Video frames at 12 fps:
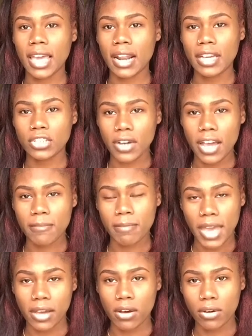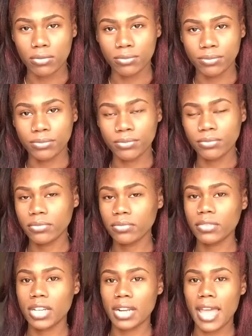can I drive back home?
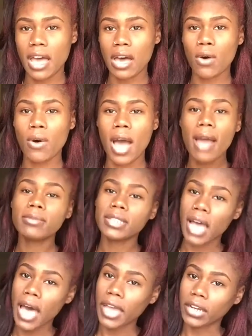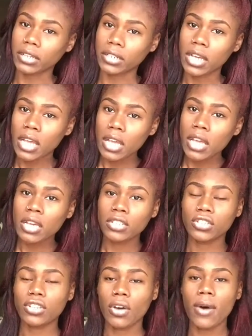Now, I'm tired.
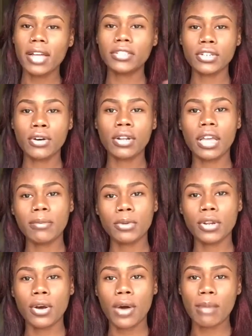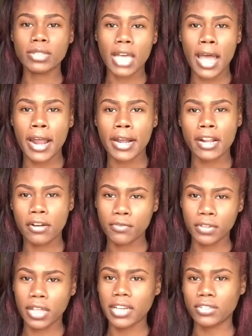So I told him, you know, I'm tired. I don't
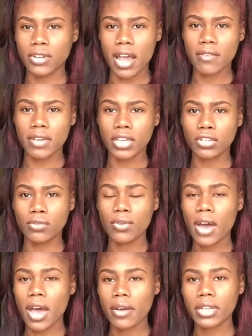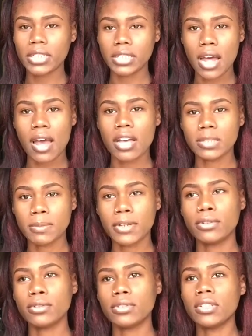feel like driving. You know how it is in the
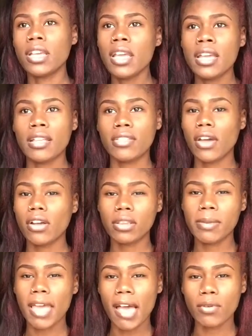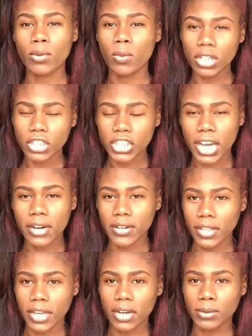hospitals. They only be having one chair
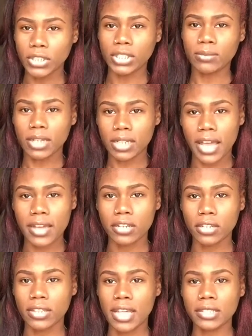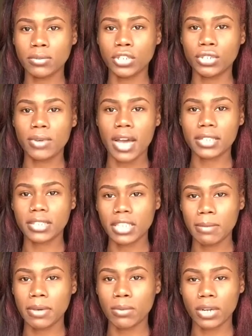in there, which is a recliner, and that's what you gotta
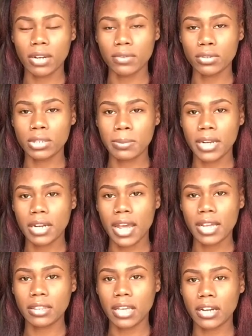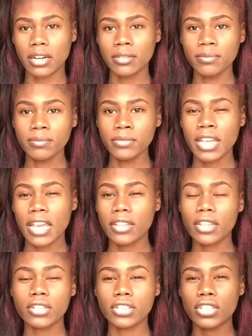sleep in whenever you spend a night there. And
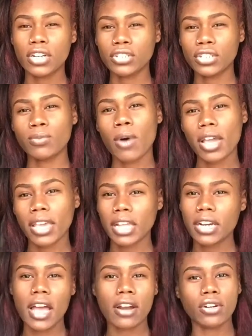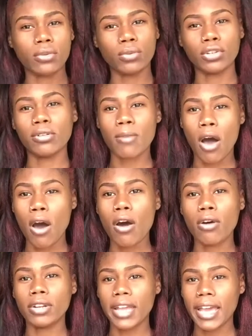then there's nurses walking in and out of the room
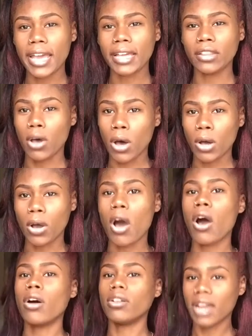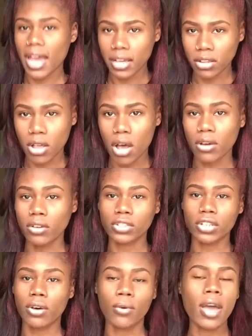all day long, all night long,
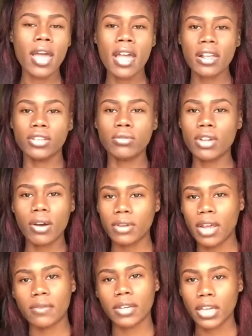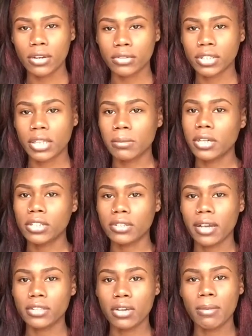so you don't ever get no sleep there.
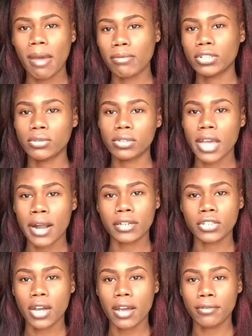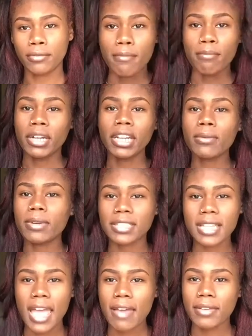So I told him I was too tired to drive. But he
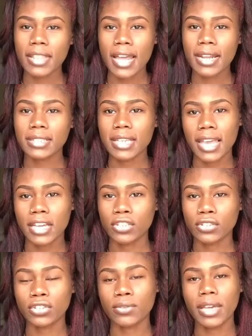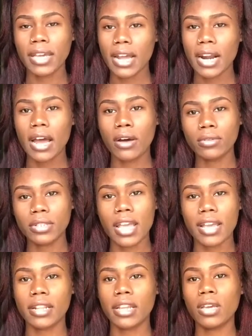wasn't having that as an answer, so he got out,
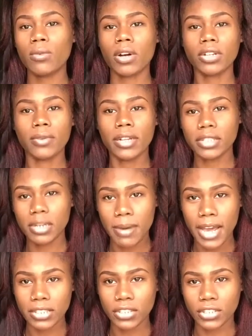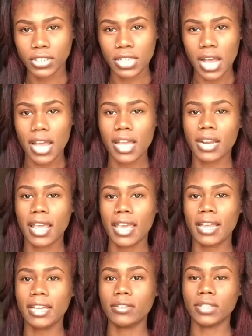and then he walked around to the passenger side,
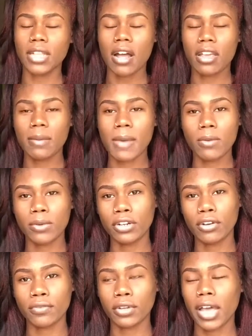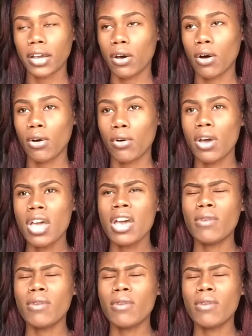and he was knocking on my window for like a whole,